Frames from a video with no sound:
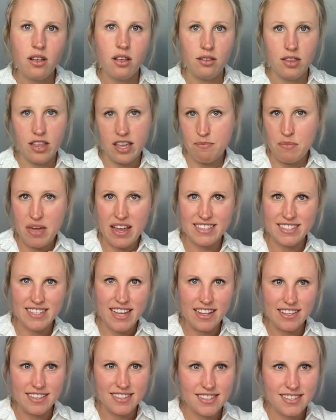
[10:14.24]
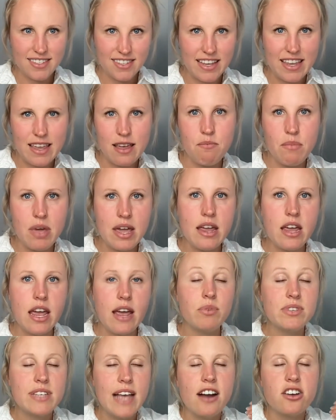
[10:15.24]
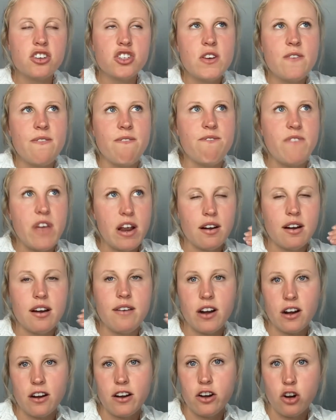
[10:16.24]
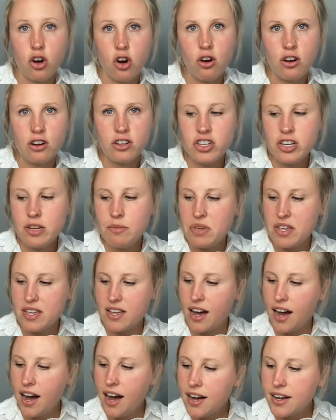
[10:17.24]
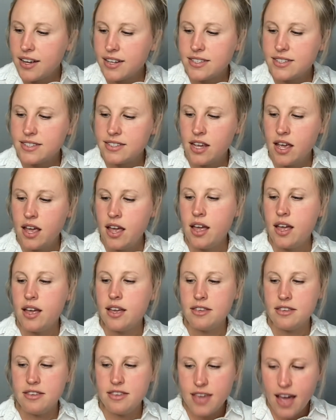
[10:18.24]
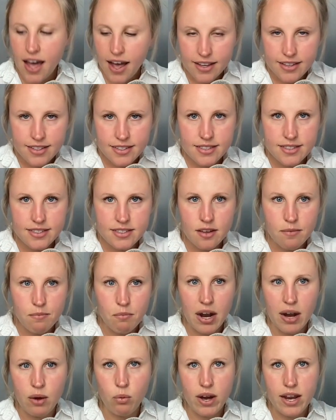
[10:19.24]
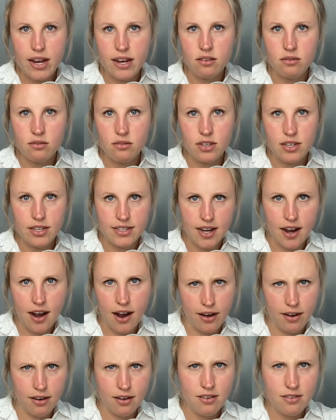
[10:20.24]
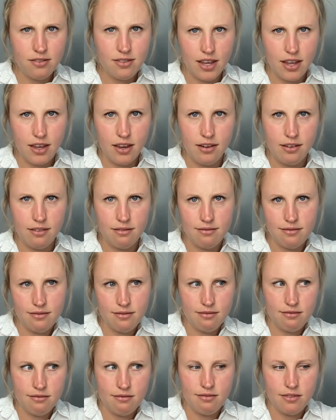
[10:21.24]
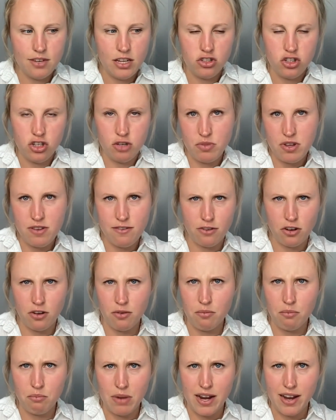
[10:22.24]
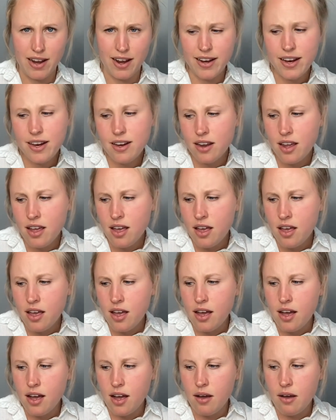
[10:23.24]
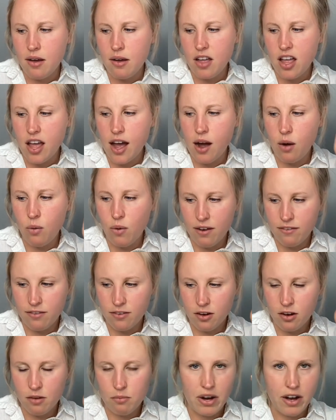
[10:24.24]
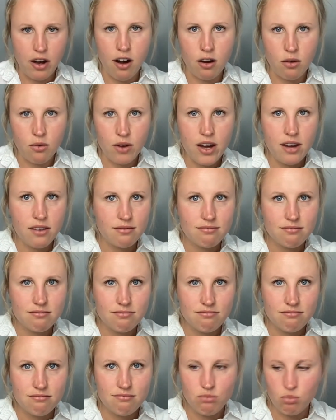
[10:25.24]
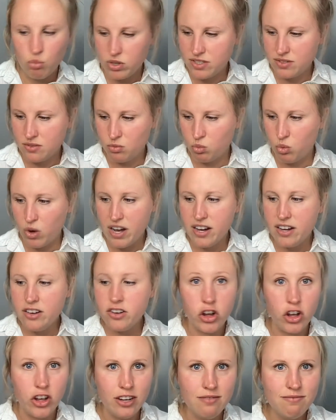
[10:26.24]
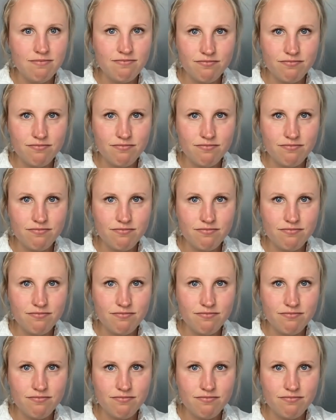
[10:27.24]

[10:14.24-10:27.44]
like made sense. Like it was actually very, very encouraging because yes, my weight is higher than it should be for my height. However, my heart rate was rated good.